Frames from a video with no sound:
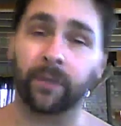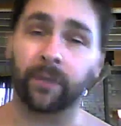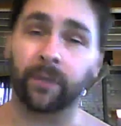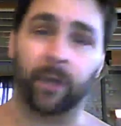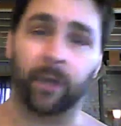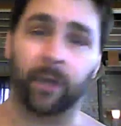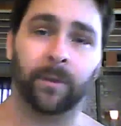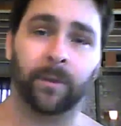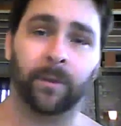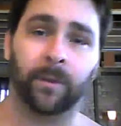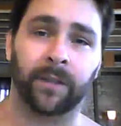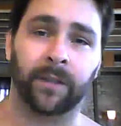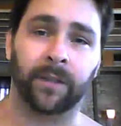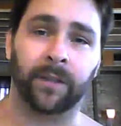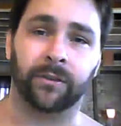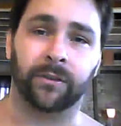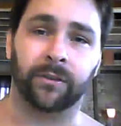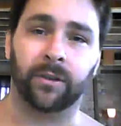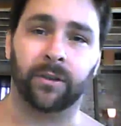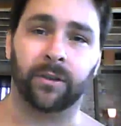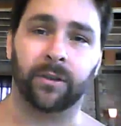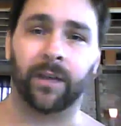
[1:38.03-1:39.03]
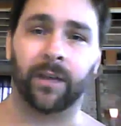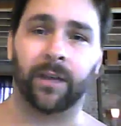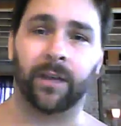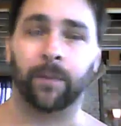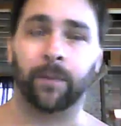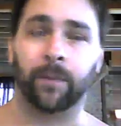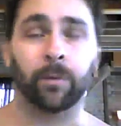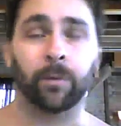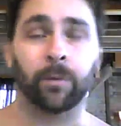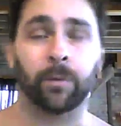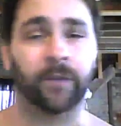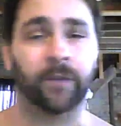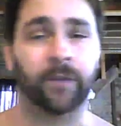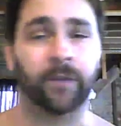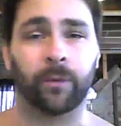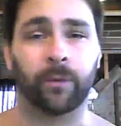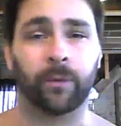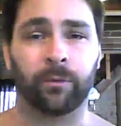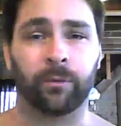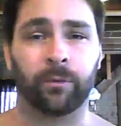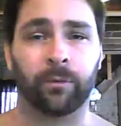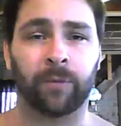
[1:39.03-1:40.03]
took out my testicle and they
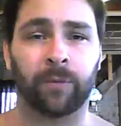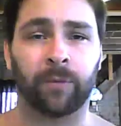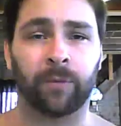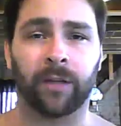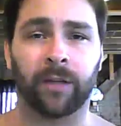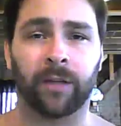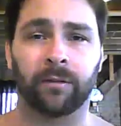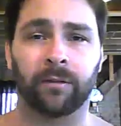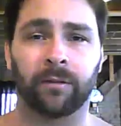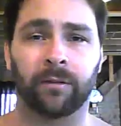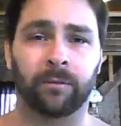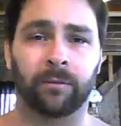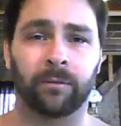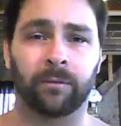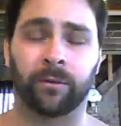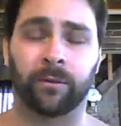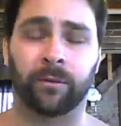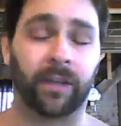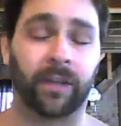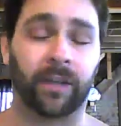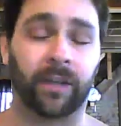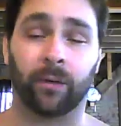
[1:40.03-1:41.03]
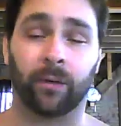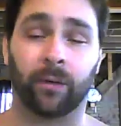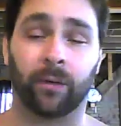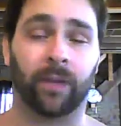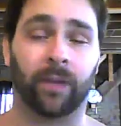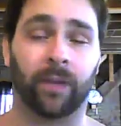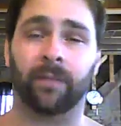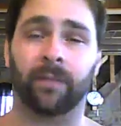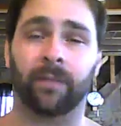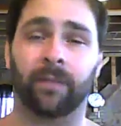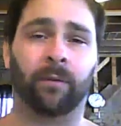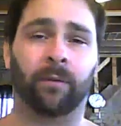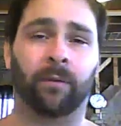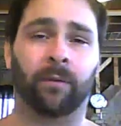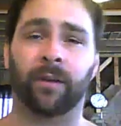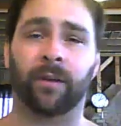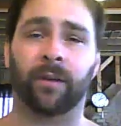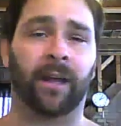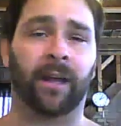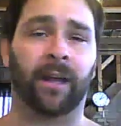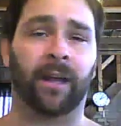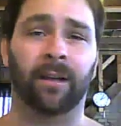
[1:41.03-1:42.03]
replaced it with prosthetic
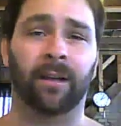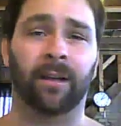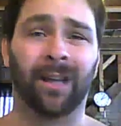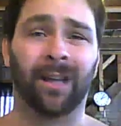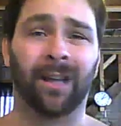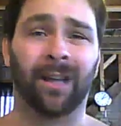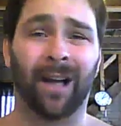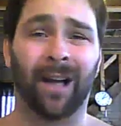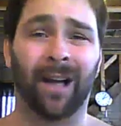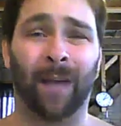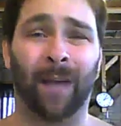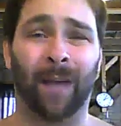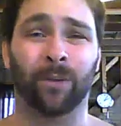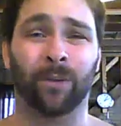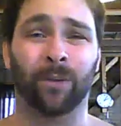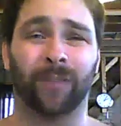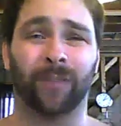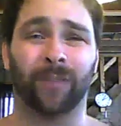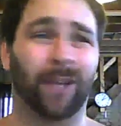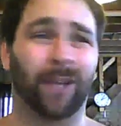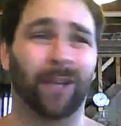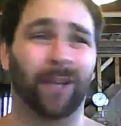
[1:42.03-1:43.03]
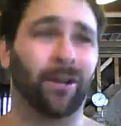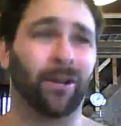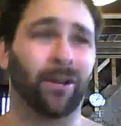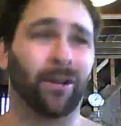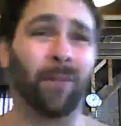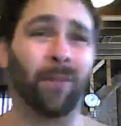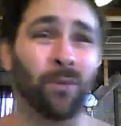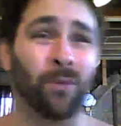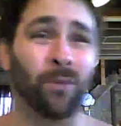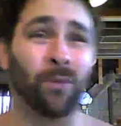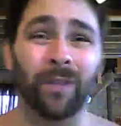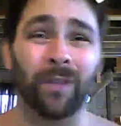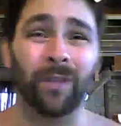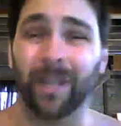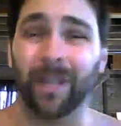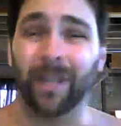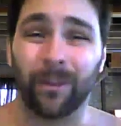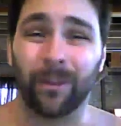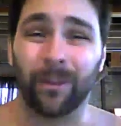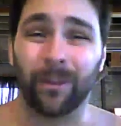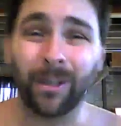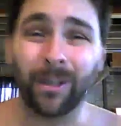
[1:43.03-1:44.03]
right then. I saw a movie
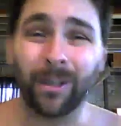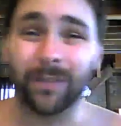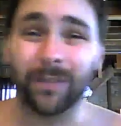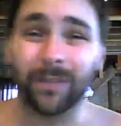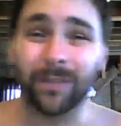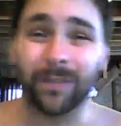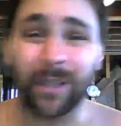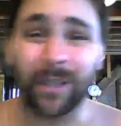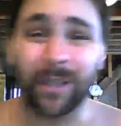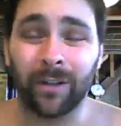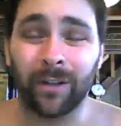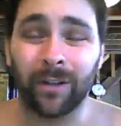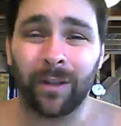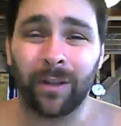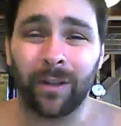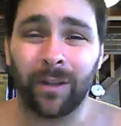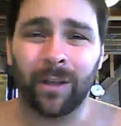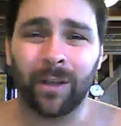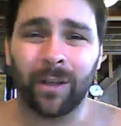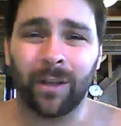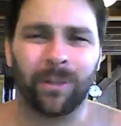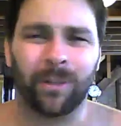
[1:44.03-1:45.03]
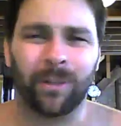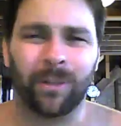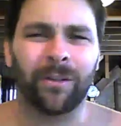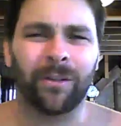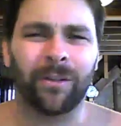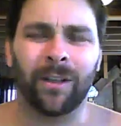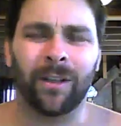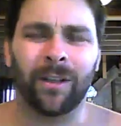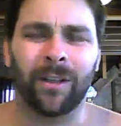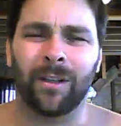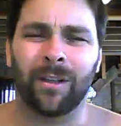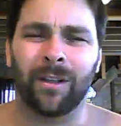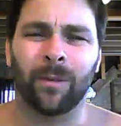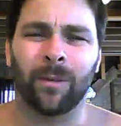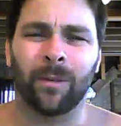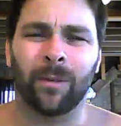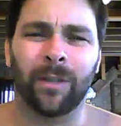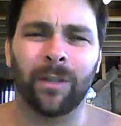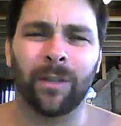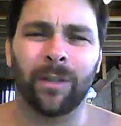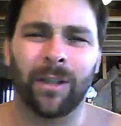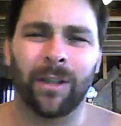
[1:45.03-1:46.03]
like 3 days later, I think. I went to see that
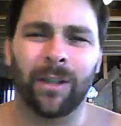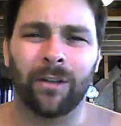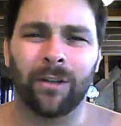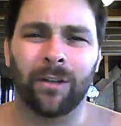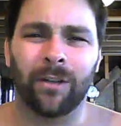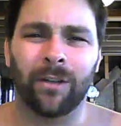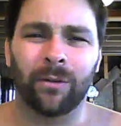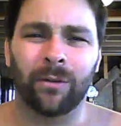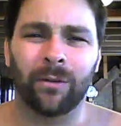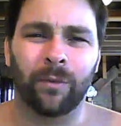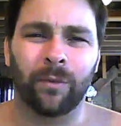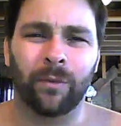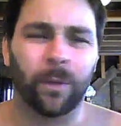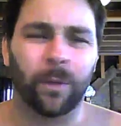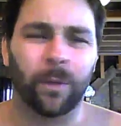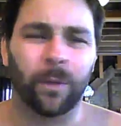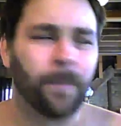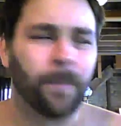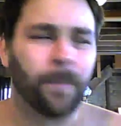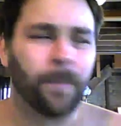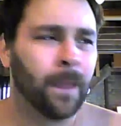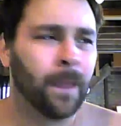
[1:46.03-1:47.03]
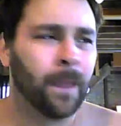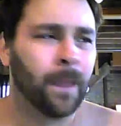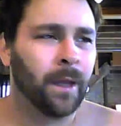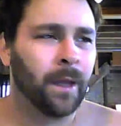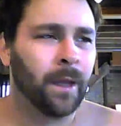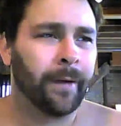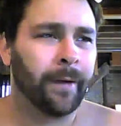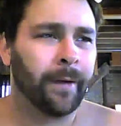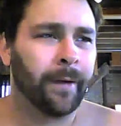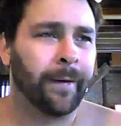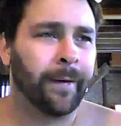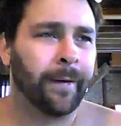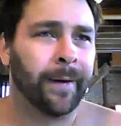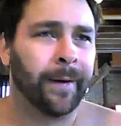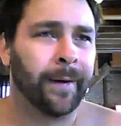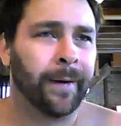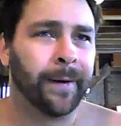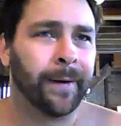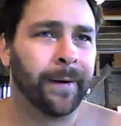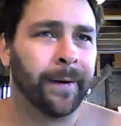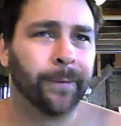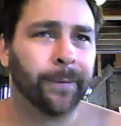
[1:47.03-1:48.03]
terrible Indiana Jones 4.
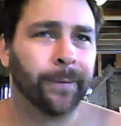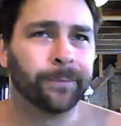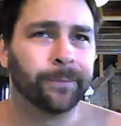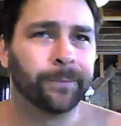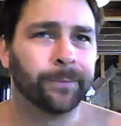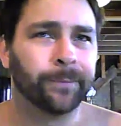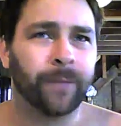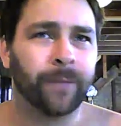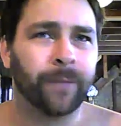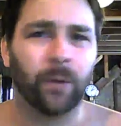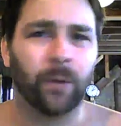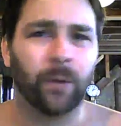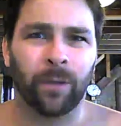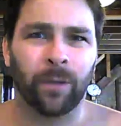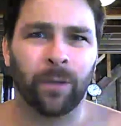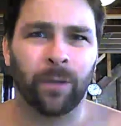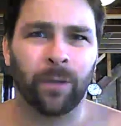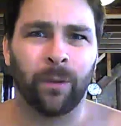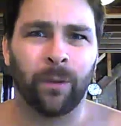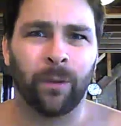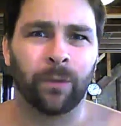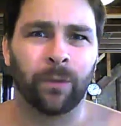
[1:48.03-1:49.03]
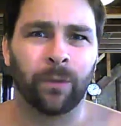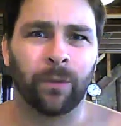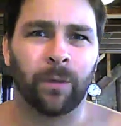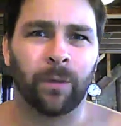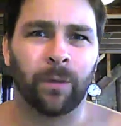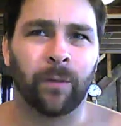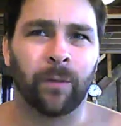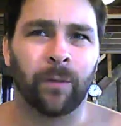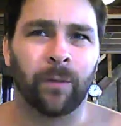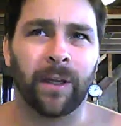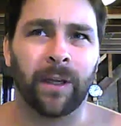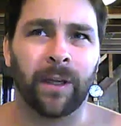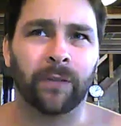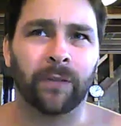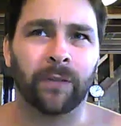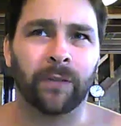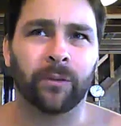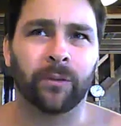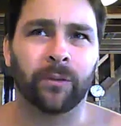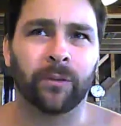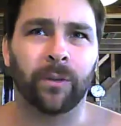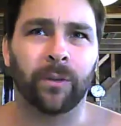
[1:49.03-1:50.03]
That was probably the worst part of my
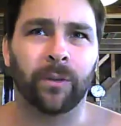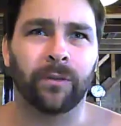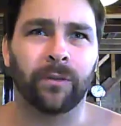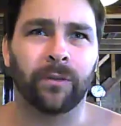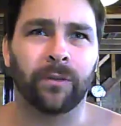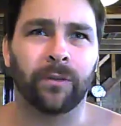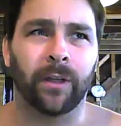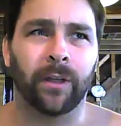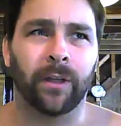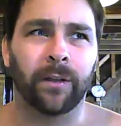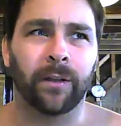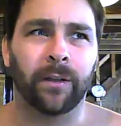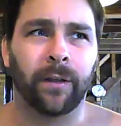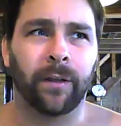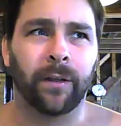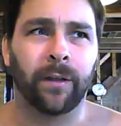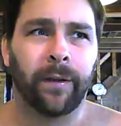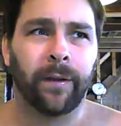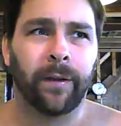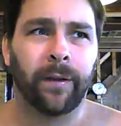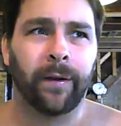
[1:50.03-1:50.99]
cancer experience, likely.